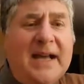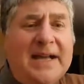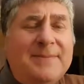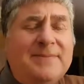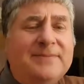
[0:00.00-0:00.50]

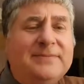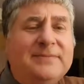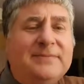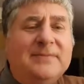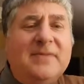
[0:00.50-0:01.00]
um,
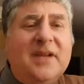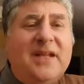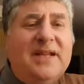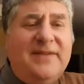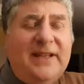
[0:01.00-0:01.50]

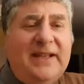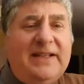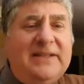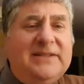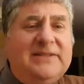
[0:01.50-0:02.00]

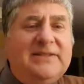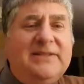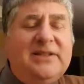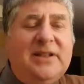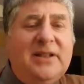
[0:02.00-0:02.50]
living
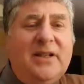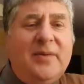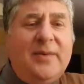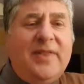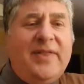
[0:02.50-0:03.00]

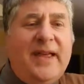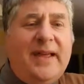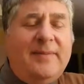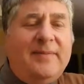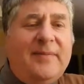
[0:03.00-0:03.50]
with
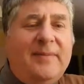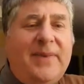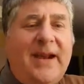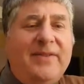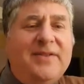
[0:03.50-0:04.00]
their
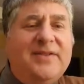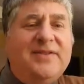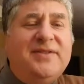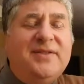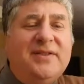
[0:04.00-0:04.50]

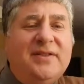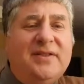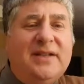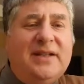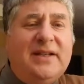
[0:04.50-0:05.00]
parents
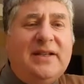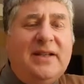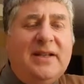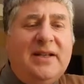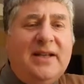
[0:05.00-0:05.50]

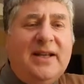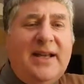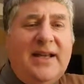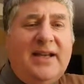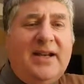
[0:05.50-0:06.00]

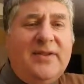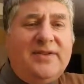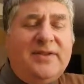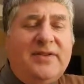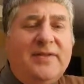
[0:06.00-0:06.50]
in
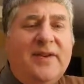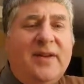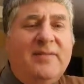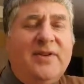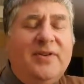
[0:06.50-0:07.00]
close
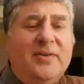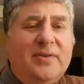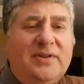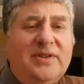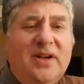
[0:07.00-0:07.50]
confinement
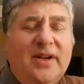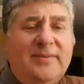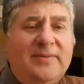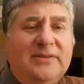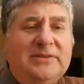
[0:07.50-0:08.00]
all the
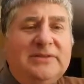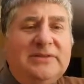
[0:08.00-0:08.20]
time